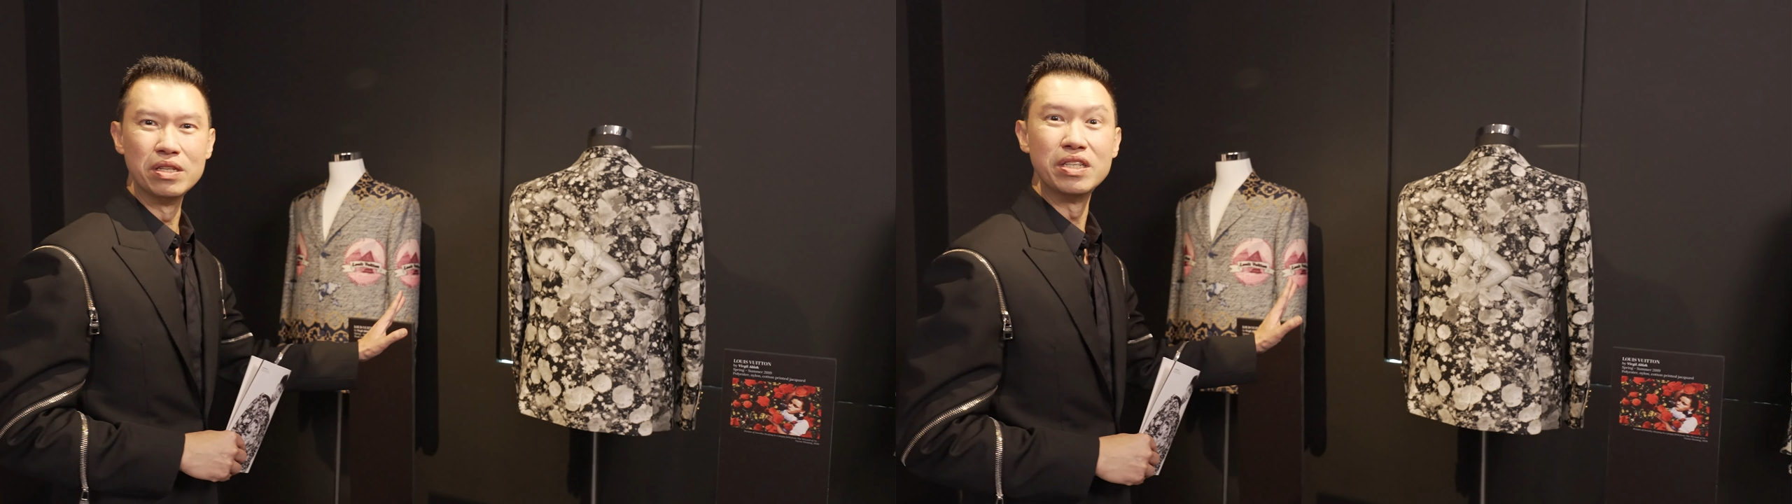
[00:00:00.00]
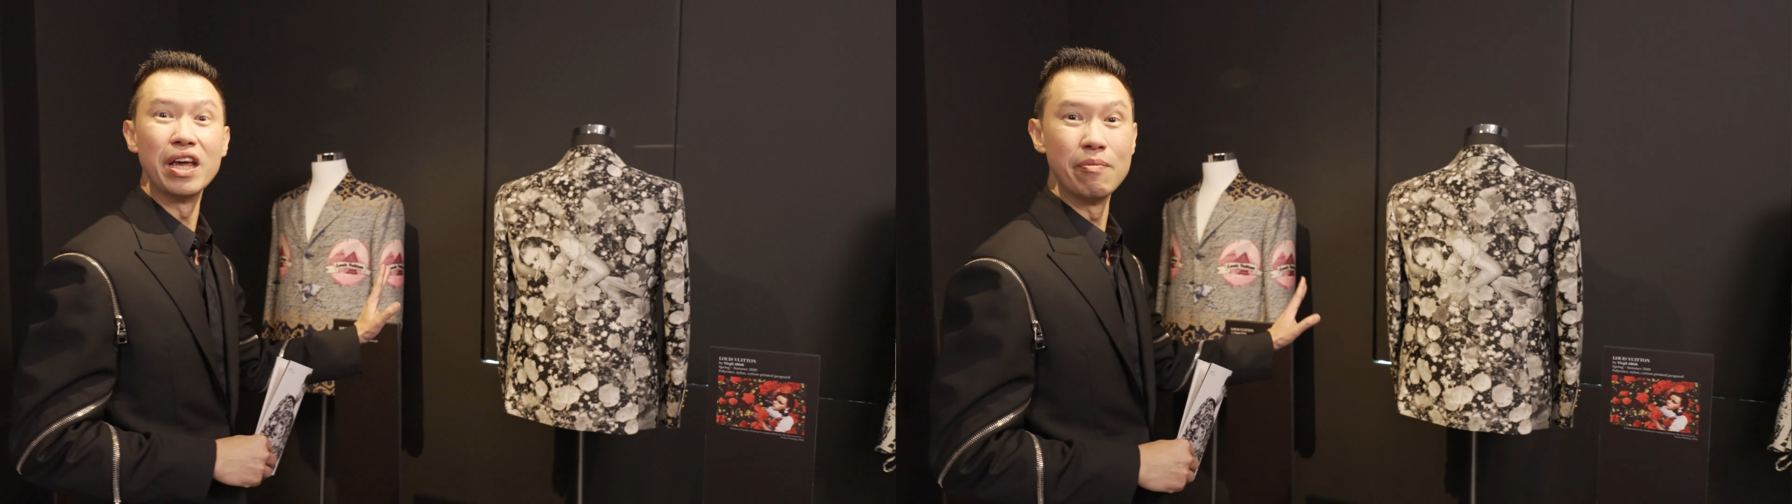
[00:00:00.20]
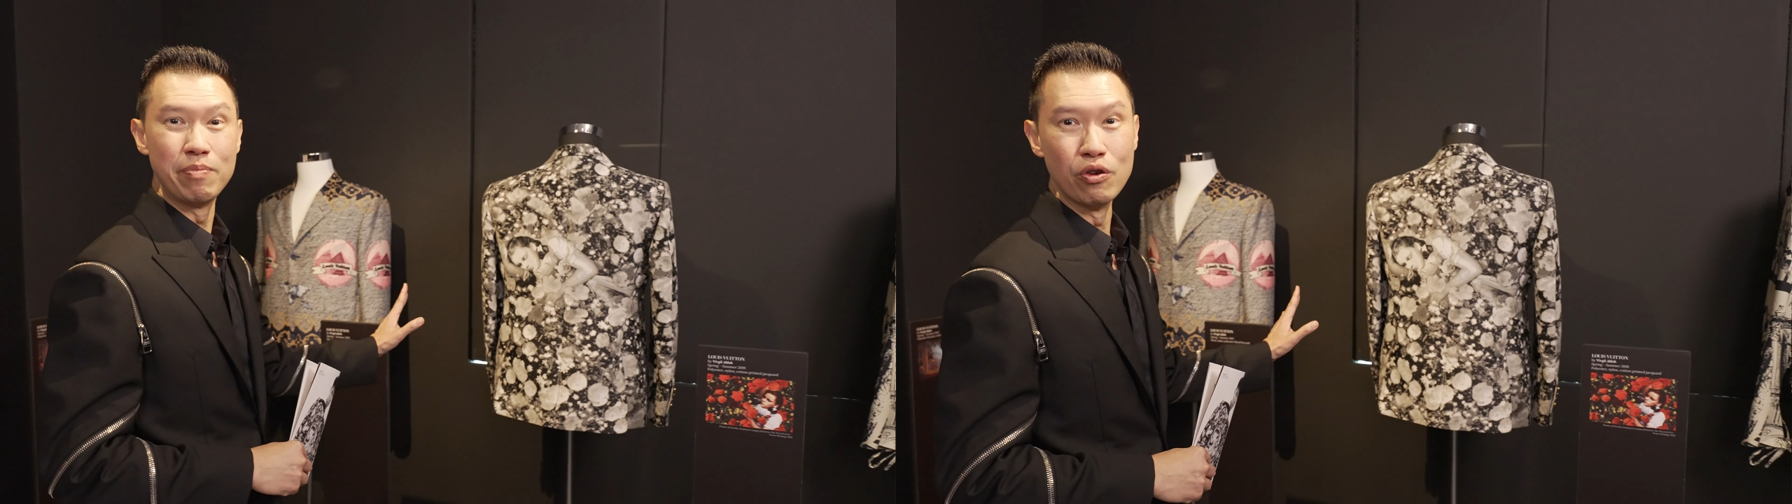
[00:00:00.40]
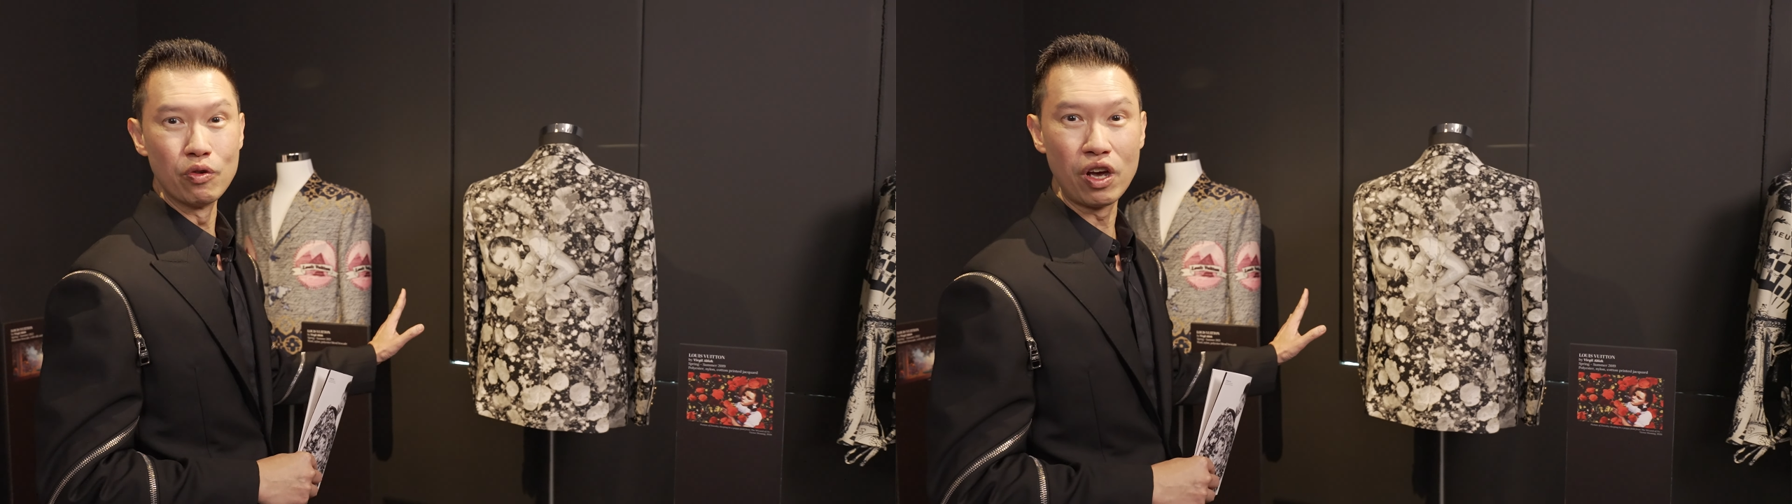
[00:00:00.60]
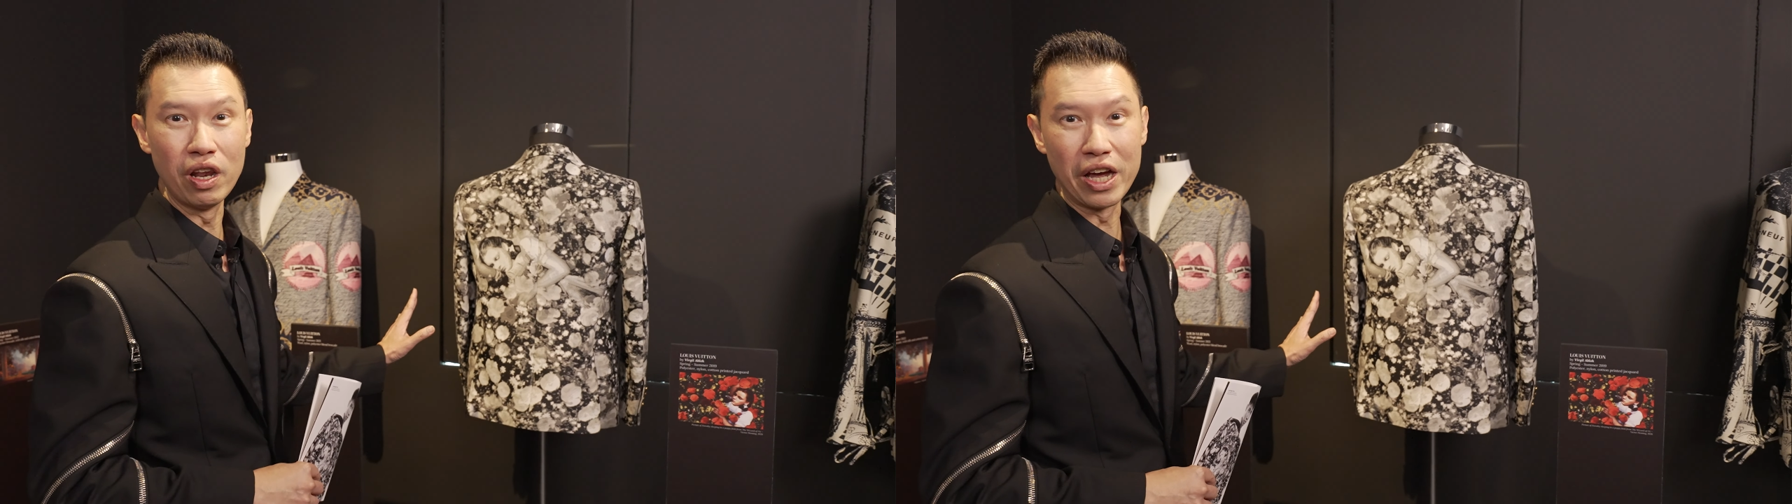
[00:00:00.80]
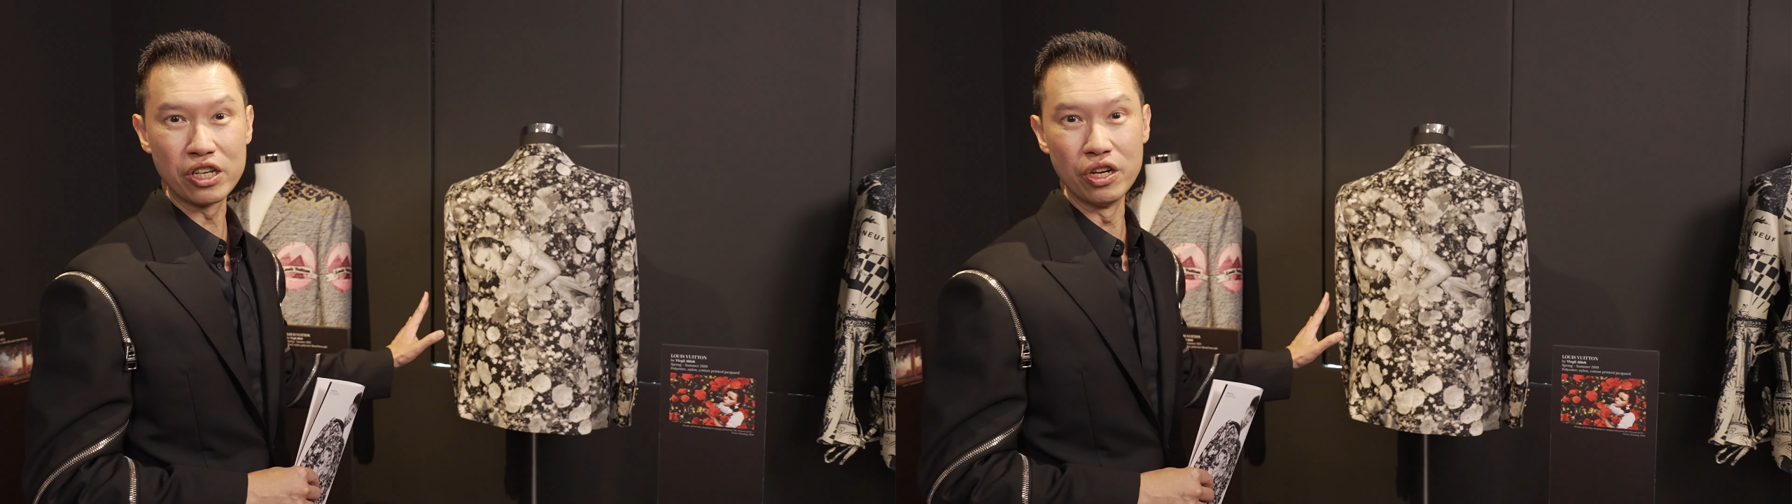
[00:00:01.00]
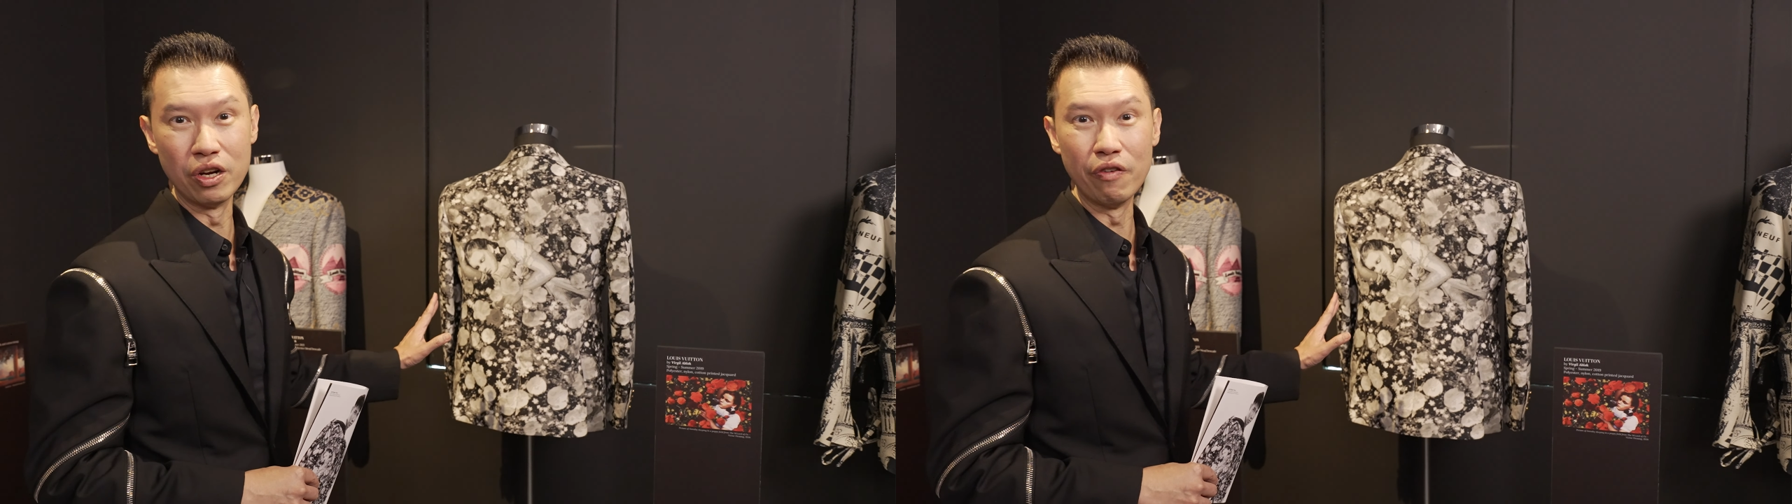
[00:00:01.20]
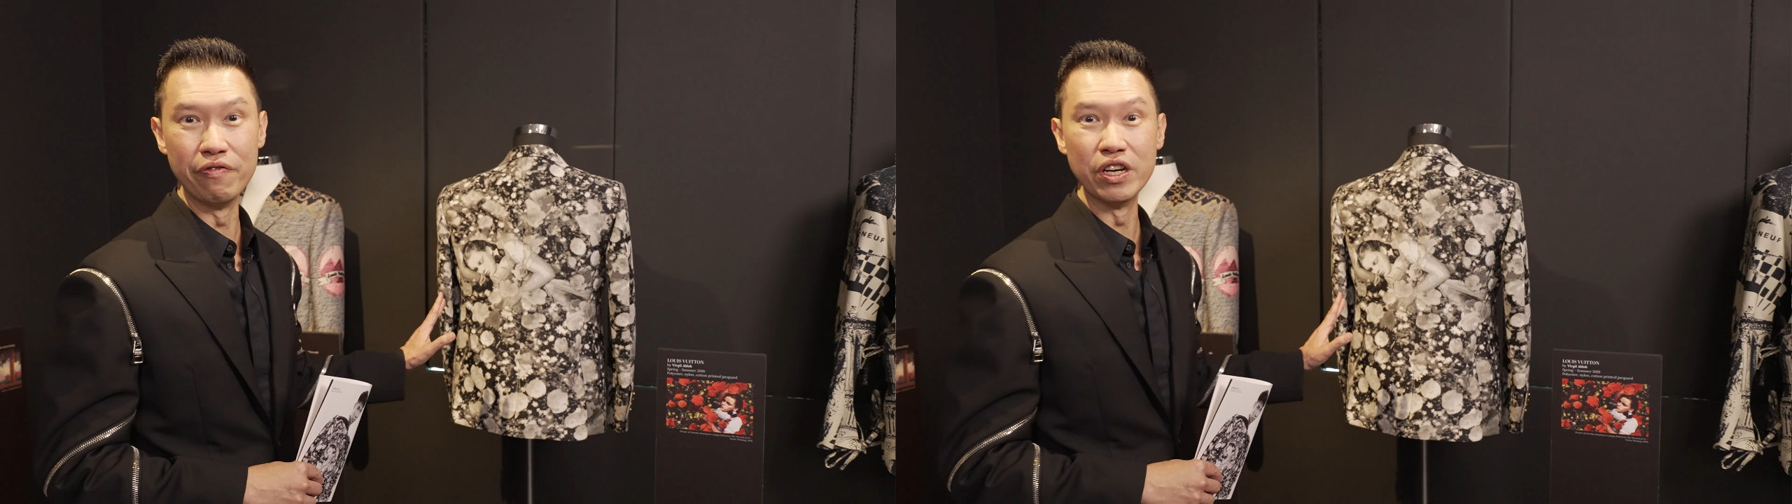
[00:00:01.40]
debut collection
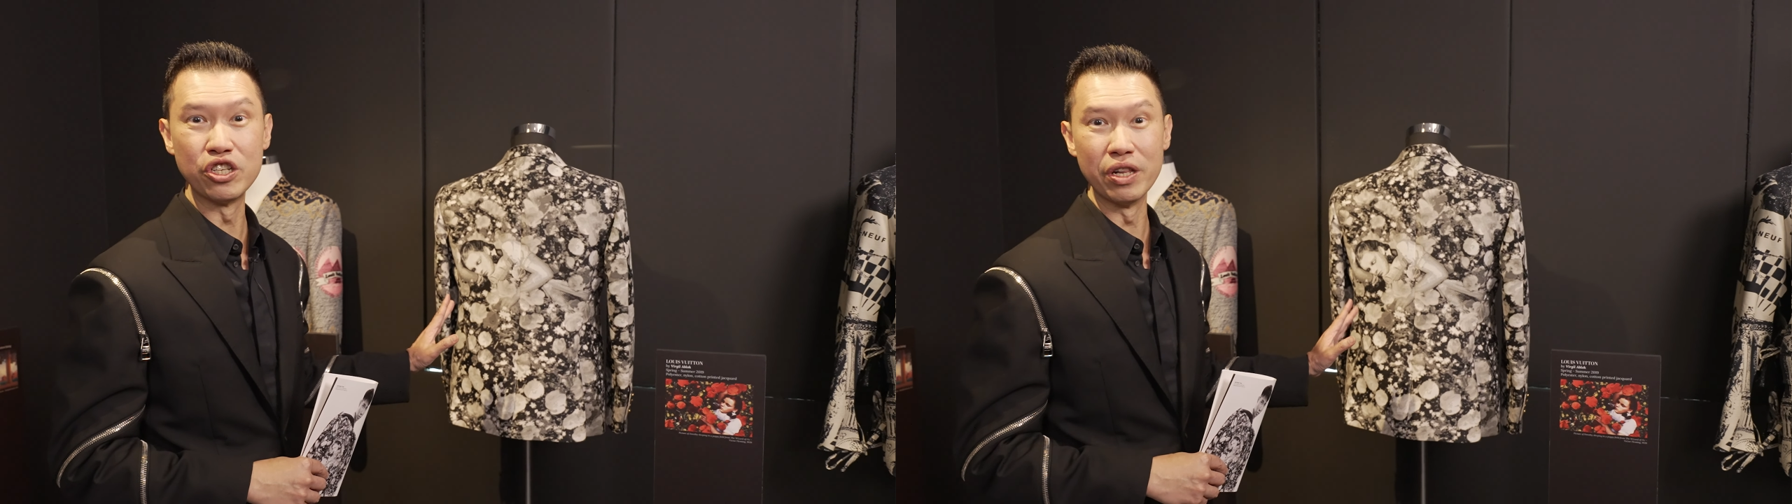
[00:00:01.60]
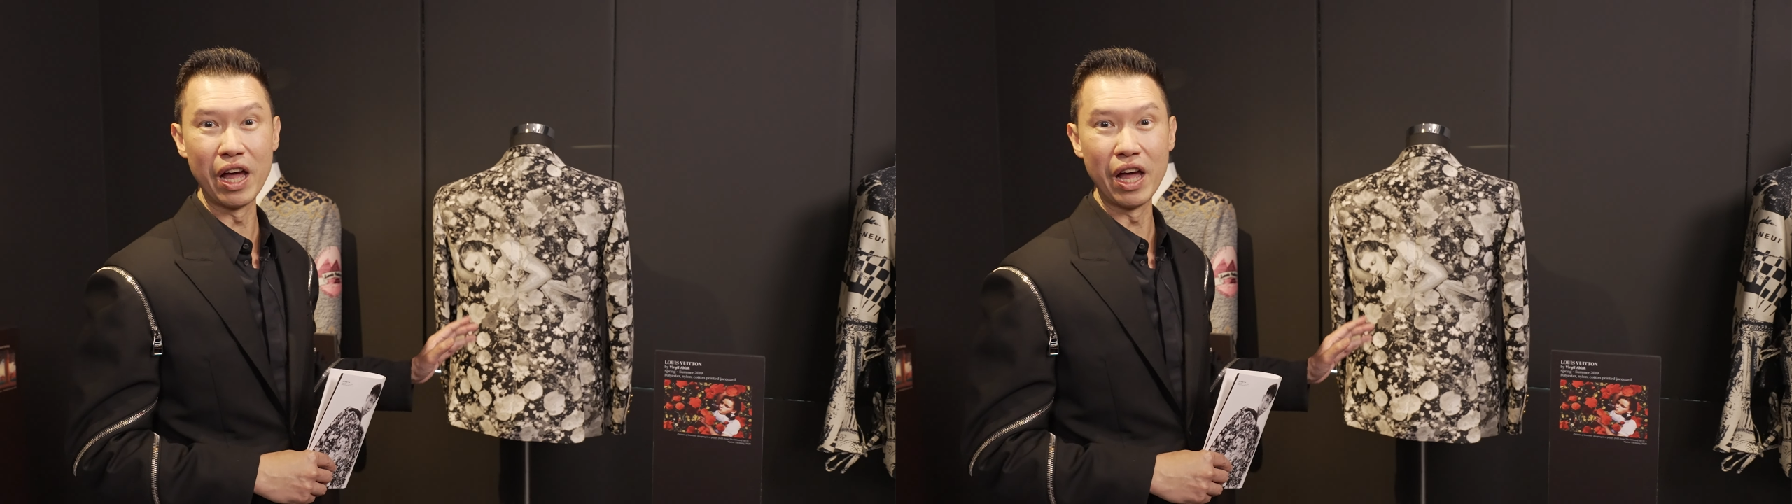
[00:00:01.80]
of Virgil